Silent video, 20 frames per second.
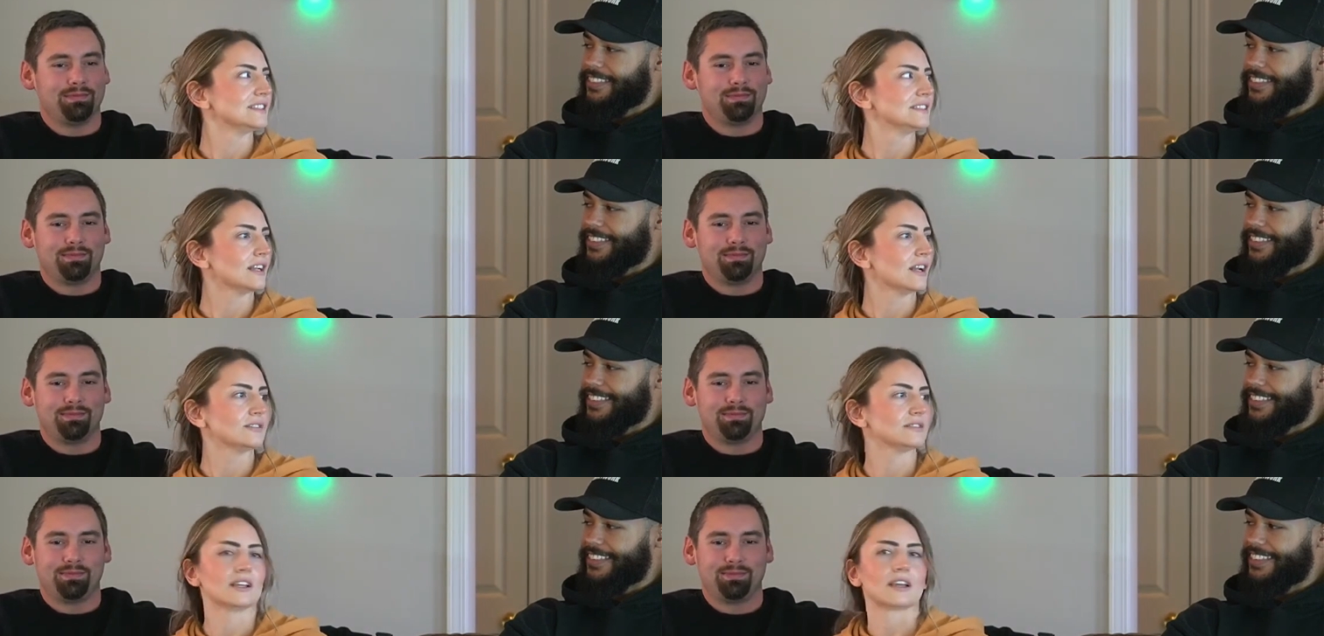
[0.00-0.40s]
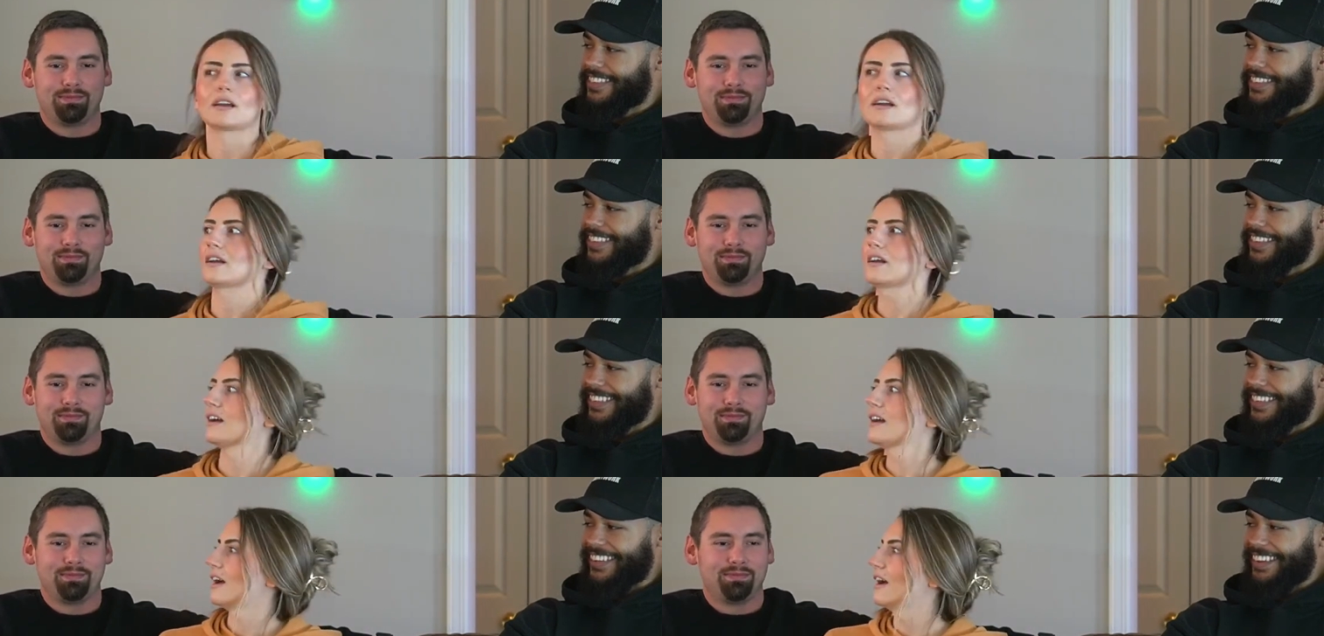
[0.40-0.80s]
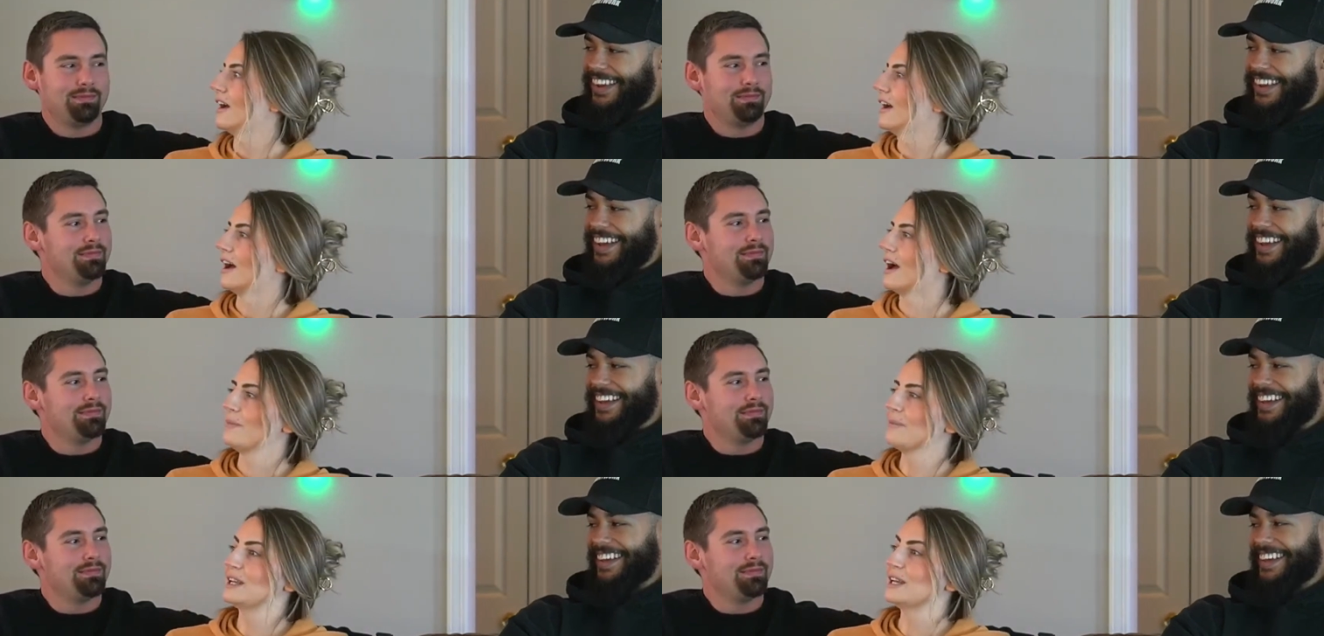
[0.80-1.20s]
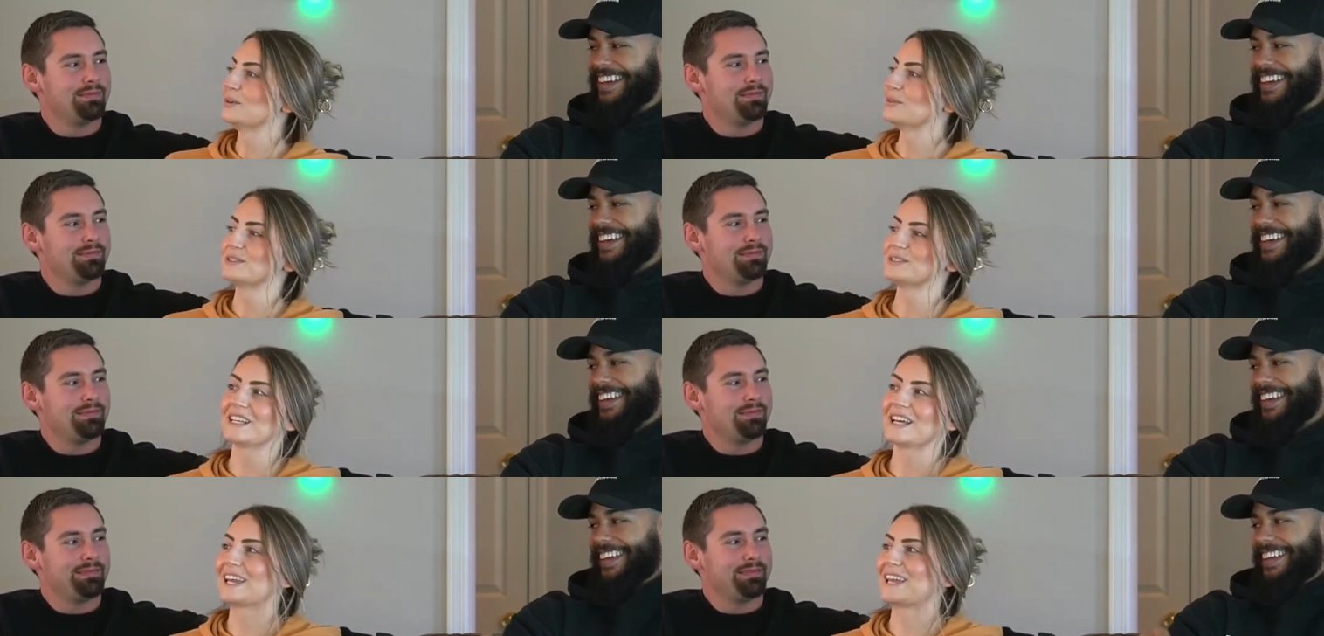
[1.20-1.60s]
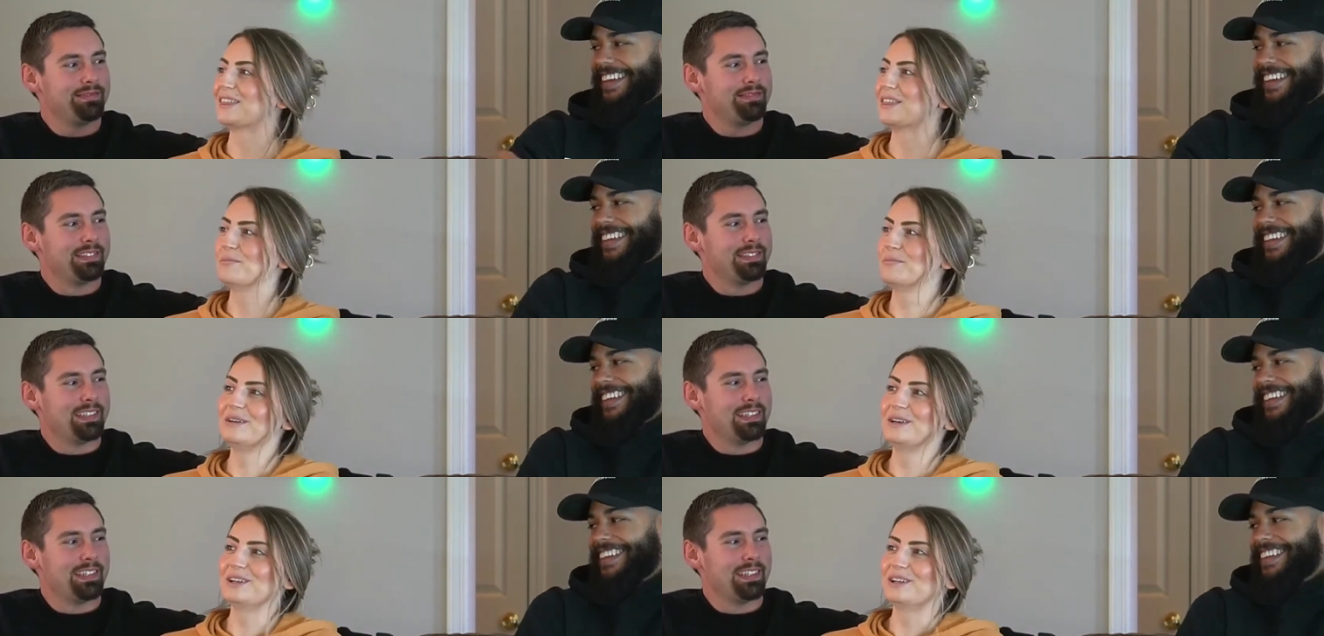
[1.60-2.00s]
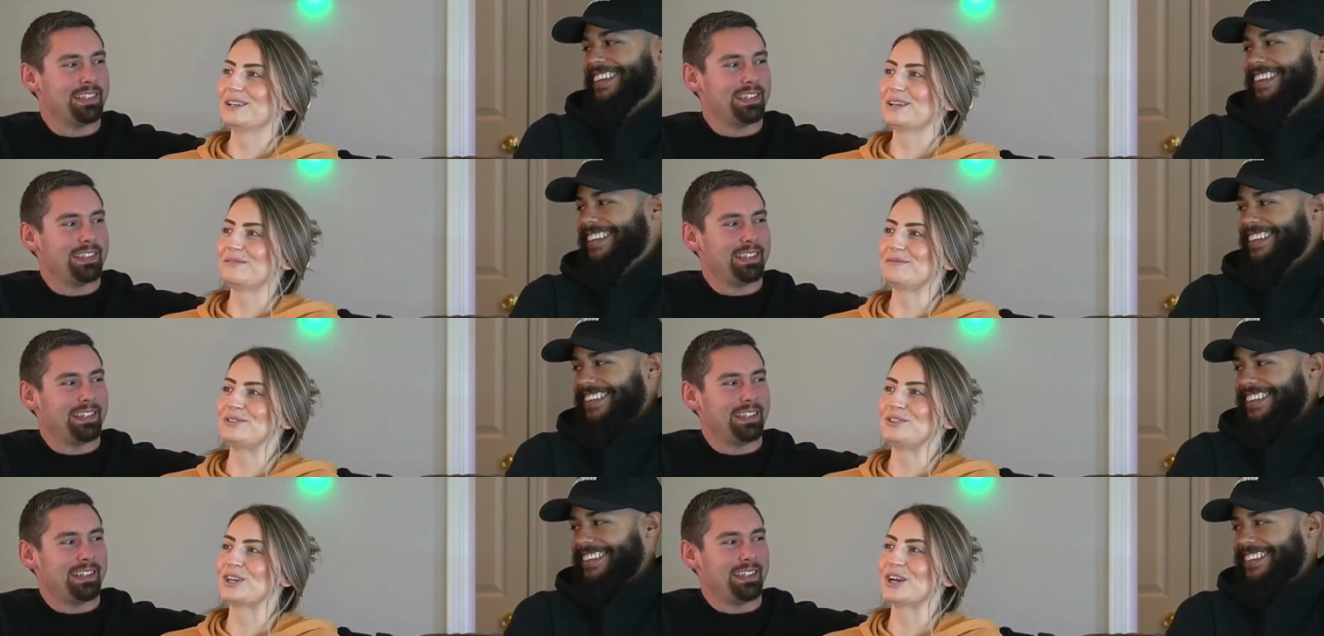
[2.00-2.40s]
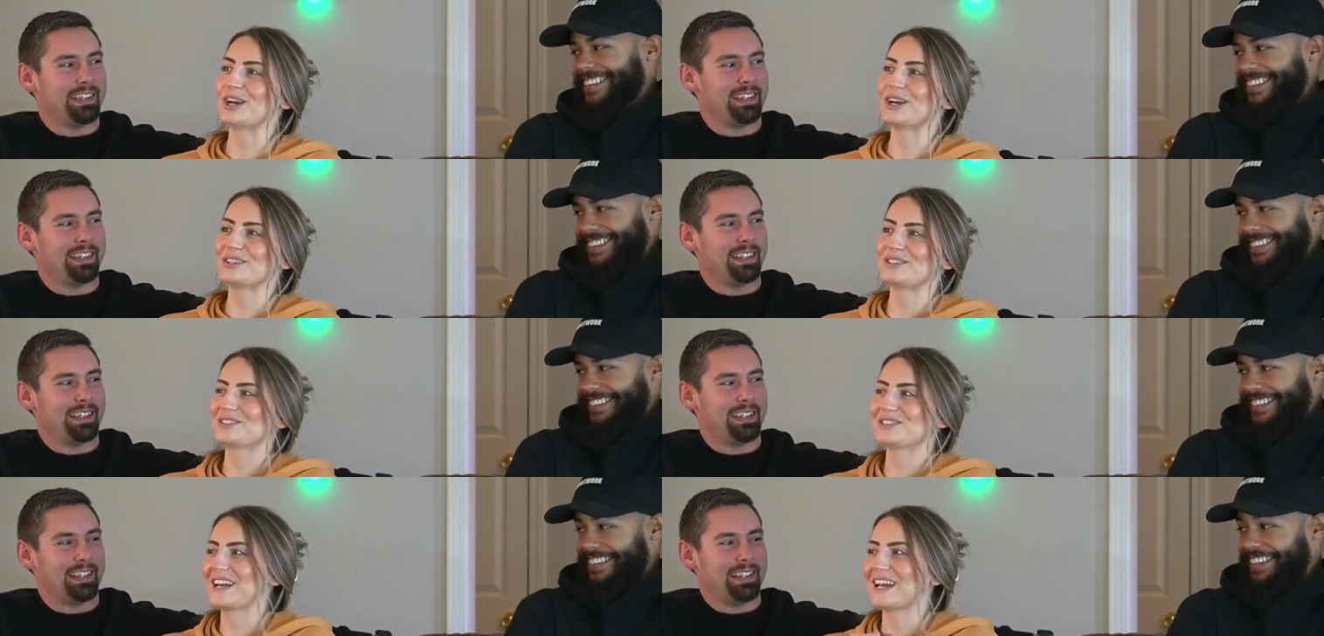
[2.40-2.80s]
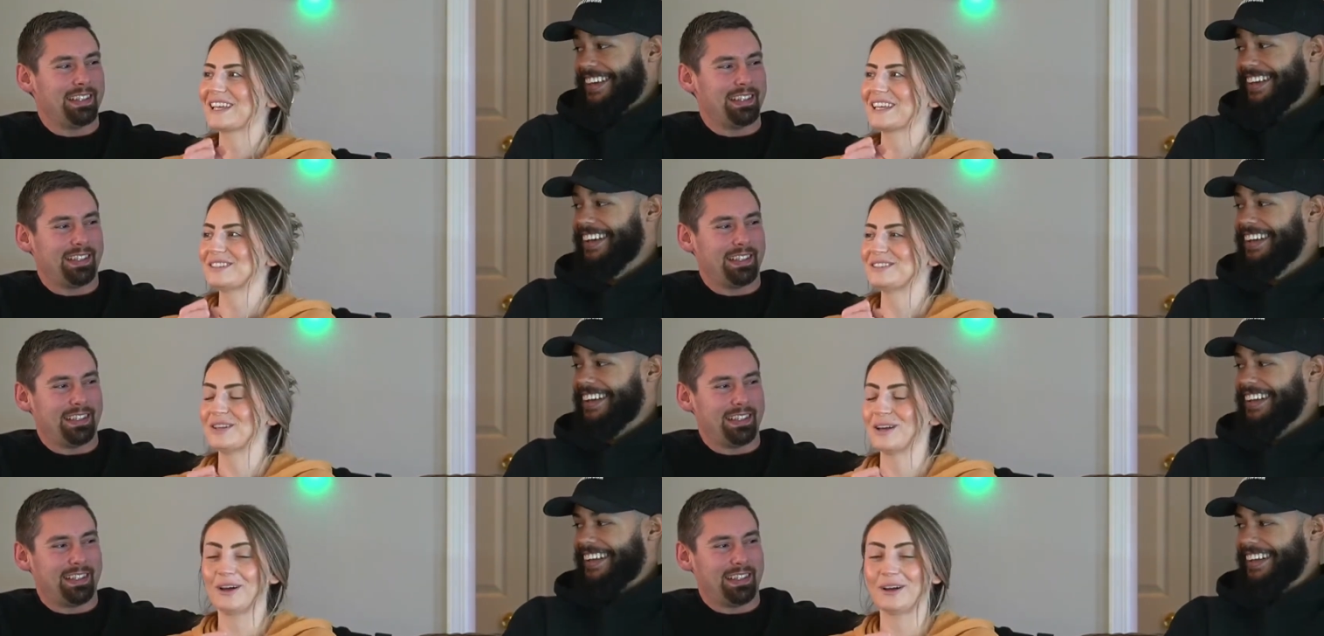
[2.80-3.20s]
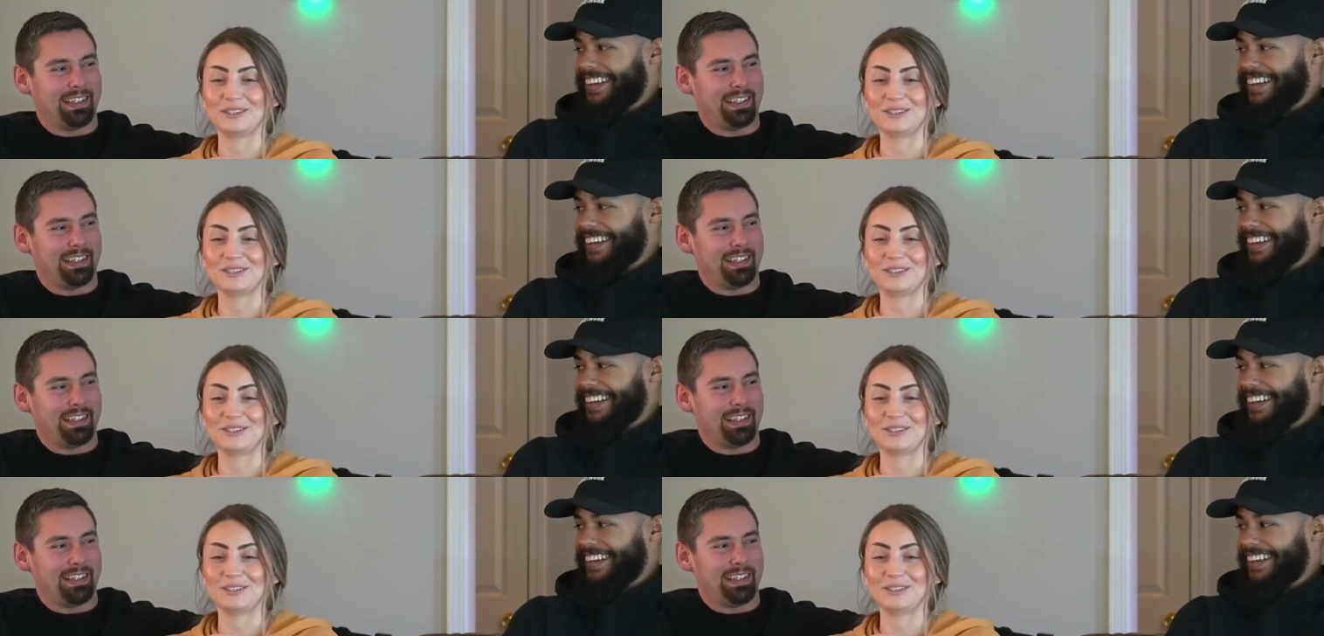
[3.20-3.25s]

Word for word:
Speaker 1: and I was like, I mean, it was like in the middle of church, like so. I